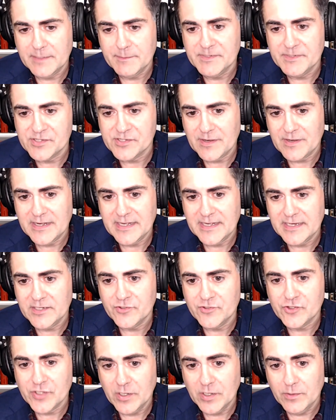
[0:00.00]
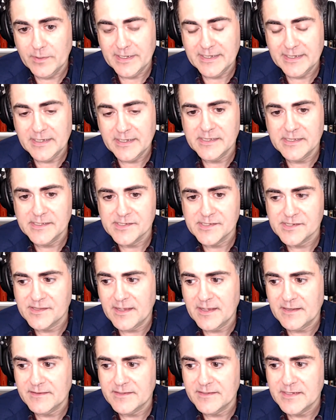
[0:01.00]
demonstrating and showing
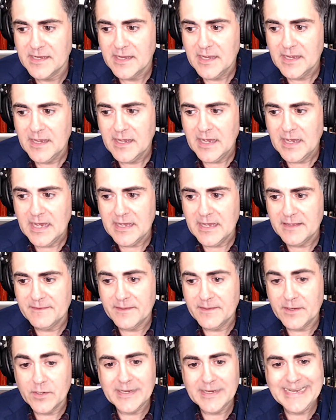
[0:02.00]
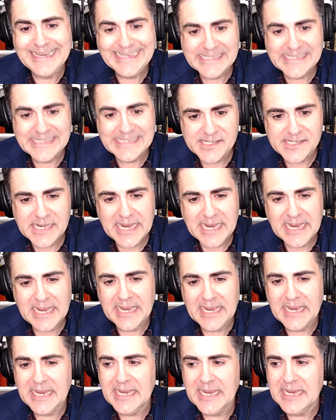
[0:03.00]
is that there is
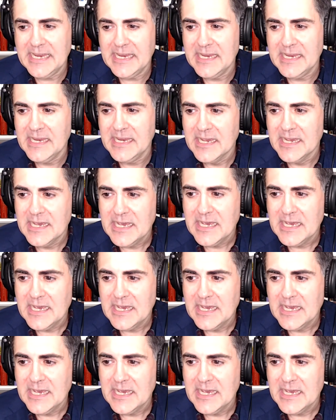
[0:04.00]
a